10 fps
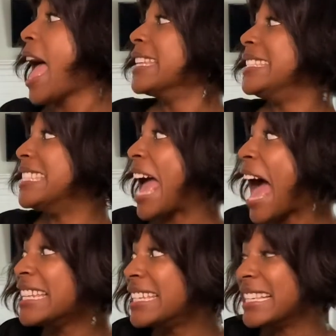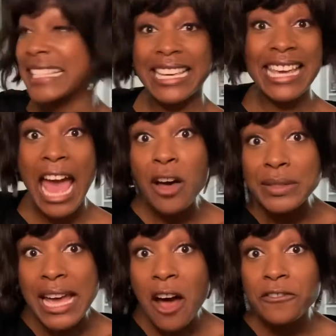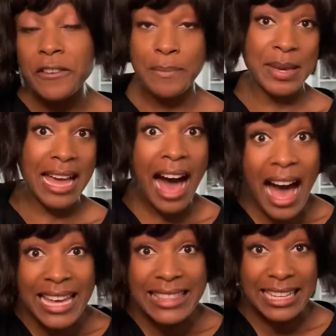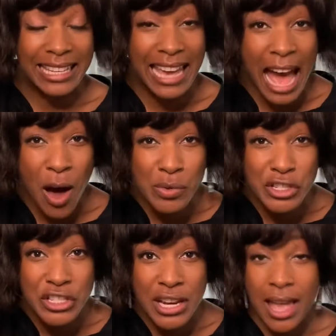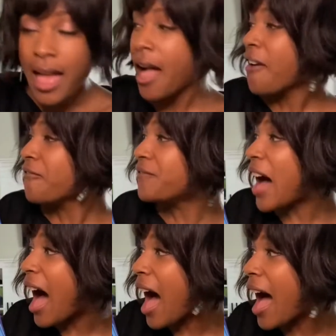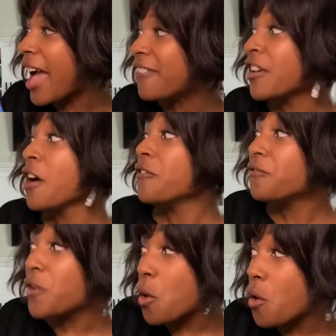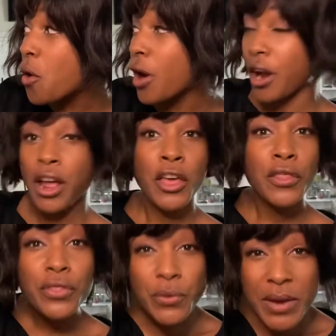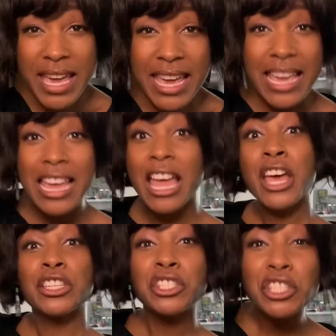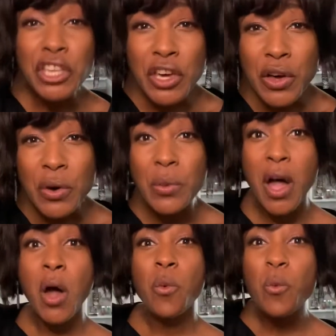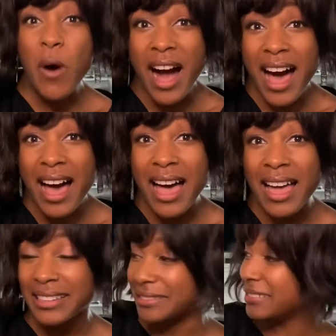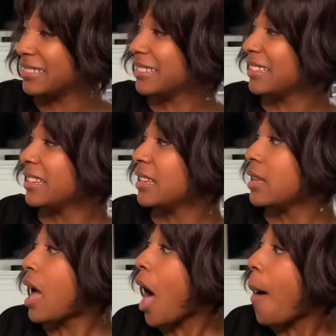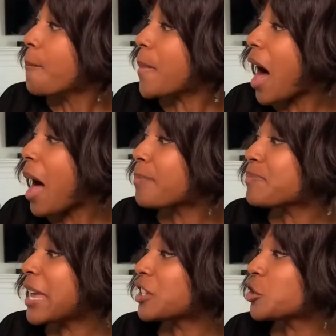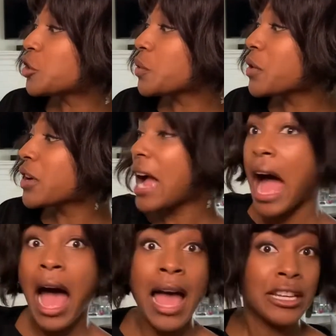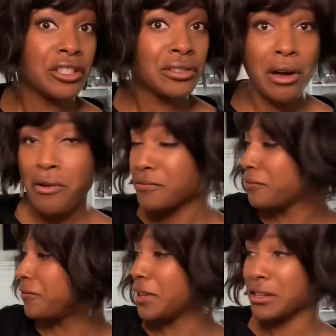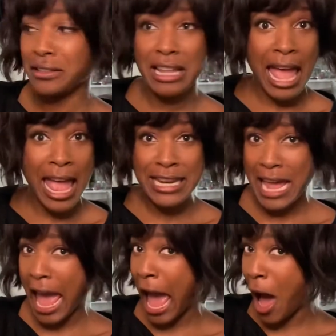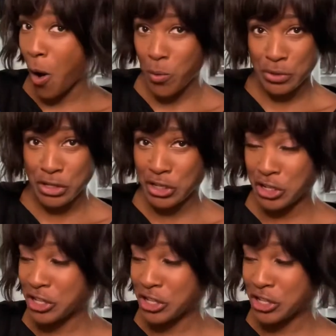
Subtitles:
Dad does a countdown from behind the couch. 5, 4, 3, 2, 1. Mom, make sure I don't feel an ouch.